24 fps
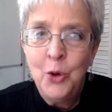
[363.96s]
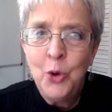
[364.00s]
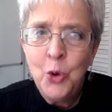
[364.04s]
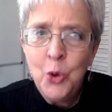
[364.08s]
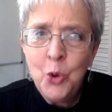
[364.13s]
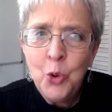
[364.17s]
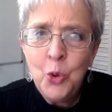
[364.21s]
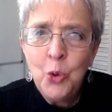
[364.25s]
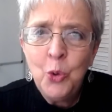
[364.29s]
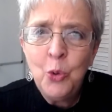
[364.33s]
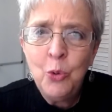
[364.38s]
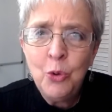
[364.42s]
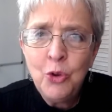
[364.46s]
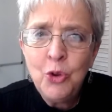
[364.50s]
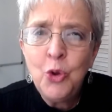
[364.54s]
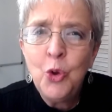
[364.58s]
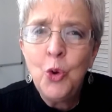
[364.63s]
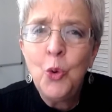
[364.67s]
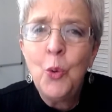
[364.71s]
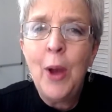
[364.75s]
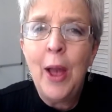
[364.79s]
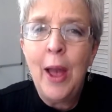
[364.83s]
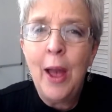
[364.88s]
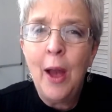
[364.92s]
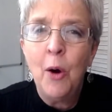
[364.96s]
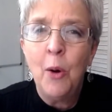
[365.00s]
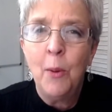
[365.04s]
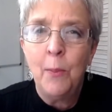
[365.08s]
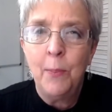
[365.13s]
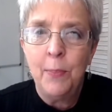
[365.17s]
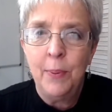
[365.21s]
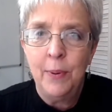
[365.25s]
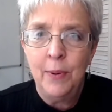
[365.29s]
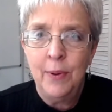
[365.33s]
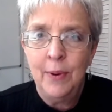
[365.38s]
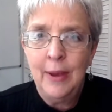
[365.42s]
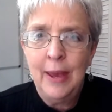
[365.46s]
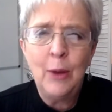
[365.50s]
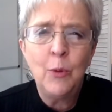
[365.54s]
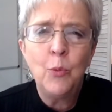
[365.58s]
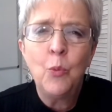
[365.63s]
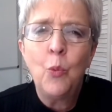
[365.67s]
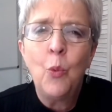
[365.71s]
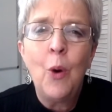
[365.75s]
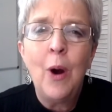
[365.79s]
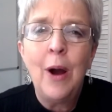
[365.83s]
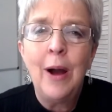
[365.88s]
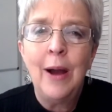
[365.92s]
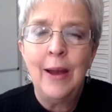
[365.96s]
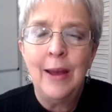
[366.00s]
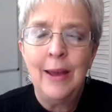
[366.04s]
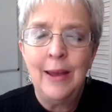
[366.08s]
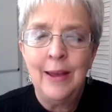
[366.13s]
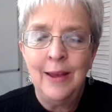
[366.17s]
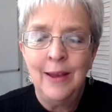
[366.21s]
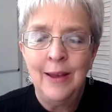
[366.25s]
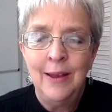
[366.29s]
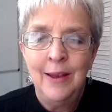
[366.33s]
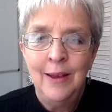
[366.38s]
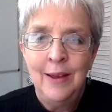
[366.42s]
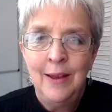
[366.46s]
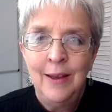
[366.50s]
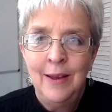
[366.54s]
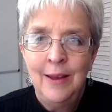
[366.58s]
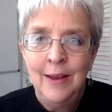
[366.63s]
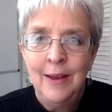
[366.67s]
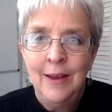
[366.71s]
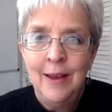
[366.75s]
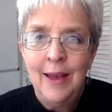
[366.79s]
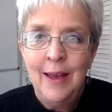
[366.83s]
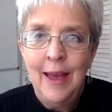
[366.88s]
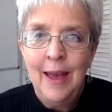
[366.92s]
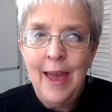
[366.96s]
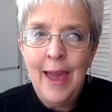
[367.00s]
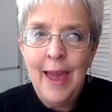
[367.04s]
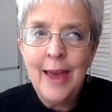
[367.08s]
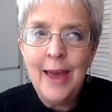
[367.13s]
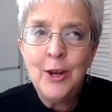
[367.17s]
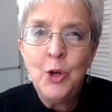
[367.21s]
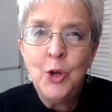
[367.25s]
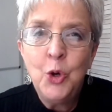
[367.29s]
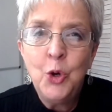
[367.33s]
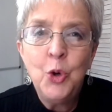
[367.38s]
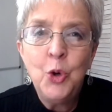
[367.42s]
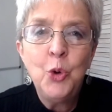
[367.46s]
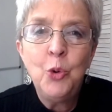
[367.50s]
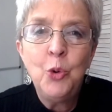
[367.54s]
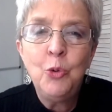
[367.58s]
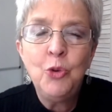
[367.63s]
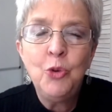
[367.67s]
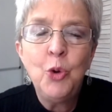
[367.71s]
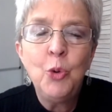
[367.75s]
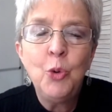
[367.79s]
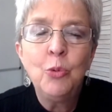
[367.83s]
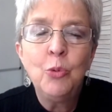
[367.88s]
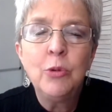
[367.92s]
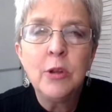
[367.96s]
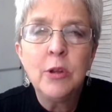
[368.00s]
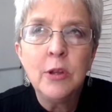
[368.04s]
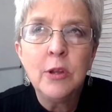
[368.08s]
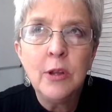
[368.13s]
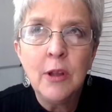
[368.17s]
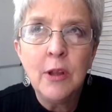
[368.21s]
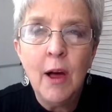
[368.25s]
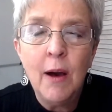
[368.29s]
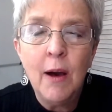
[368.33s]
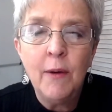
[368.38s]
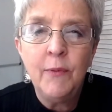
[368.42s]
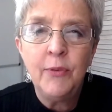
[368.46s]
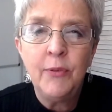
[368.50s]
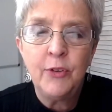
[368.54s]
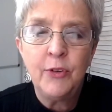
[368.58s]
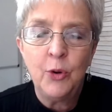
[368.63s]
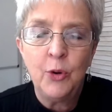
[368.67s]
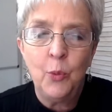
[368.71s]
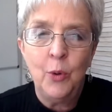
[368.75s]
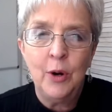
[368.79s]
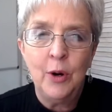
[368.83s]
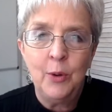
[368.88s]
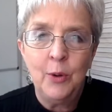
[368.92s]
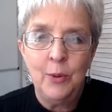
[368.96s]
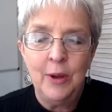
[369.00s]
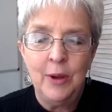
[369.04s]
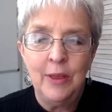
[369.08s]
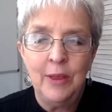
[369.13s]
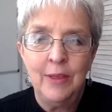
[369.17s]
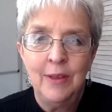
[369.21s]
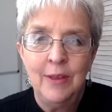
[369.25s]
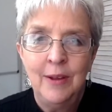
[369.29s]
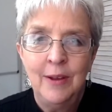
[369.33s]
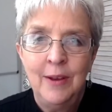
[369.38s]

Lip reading: who you help and why, and who you love to work with?